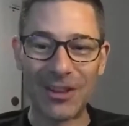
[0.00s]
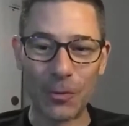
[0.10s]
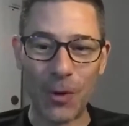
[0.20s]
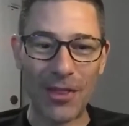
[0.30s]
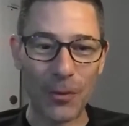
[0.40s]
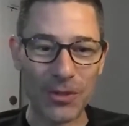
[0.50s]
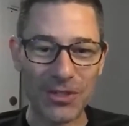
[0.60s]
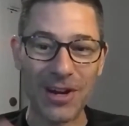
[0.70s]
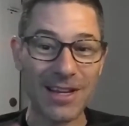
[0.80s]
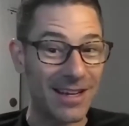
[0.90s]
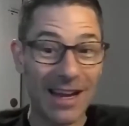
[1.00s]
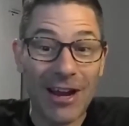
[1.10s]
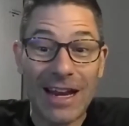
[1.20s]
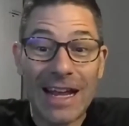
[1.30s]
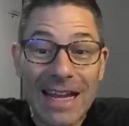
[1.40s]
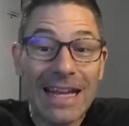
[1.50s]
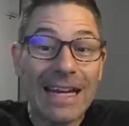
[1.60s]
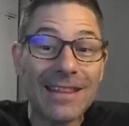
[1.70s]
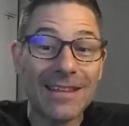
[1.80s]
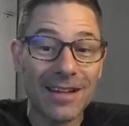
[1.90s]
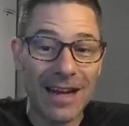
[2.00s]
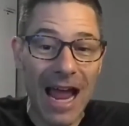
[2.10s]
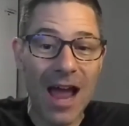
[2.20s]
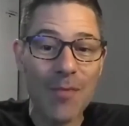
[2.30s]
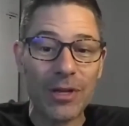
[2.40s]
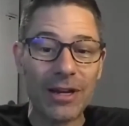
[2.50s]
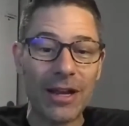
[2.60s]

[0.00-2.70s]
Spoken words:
The weather was crazy, right? Anything could happen.